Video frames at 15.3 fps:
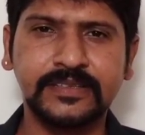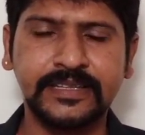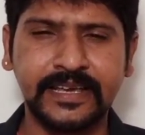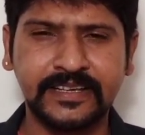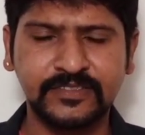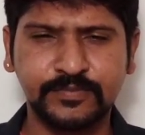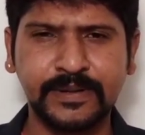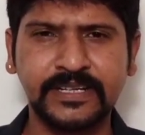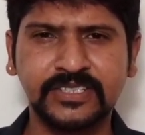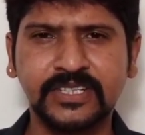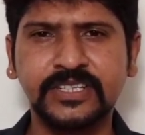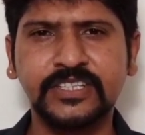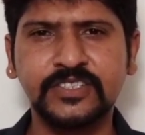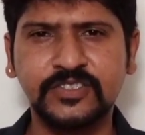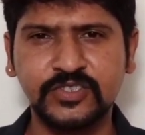The
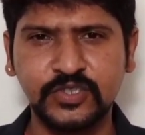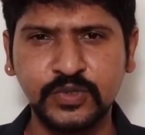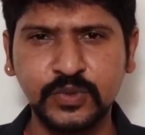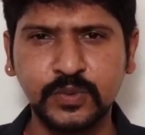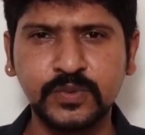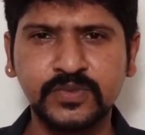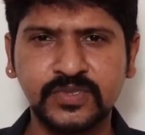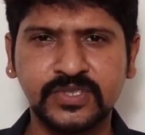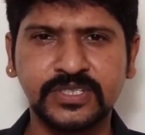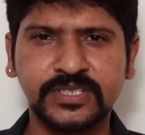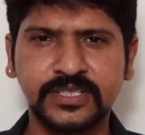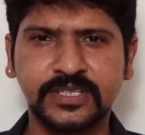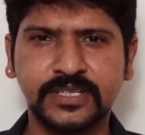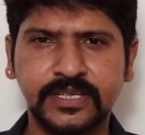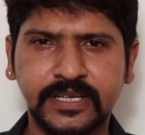expression is used
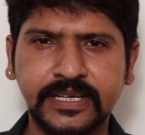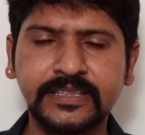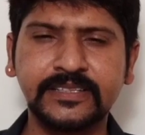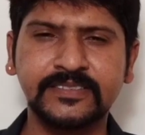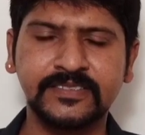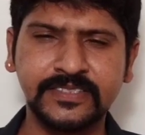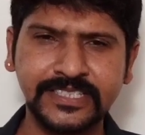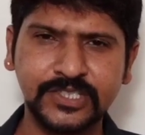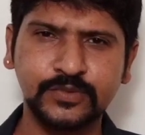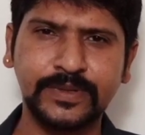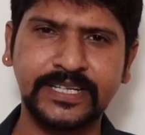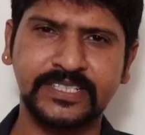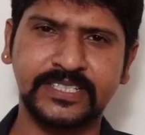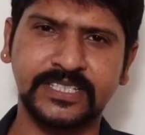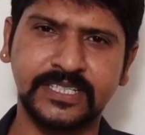in the
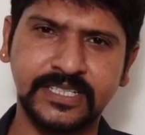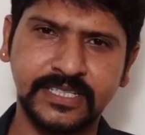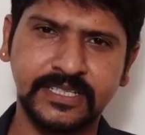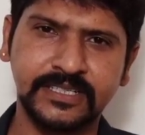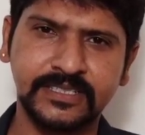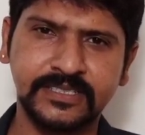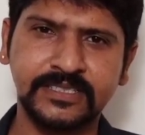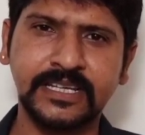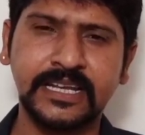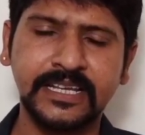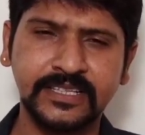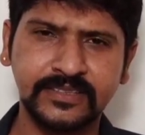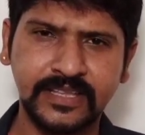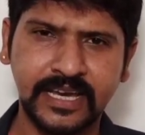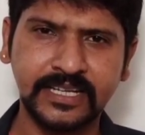situation
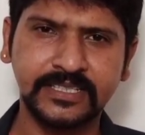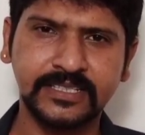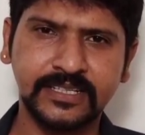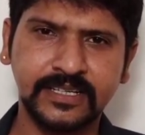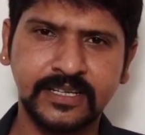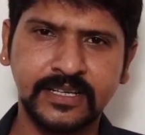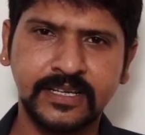telling that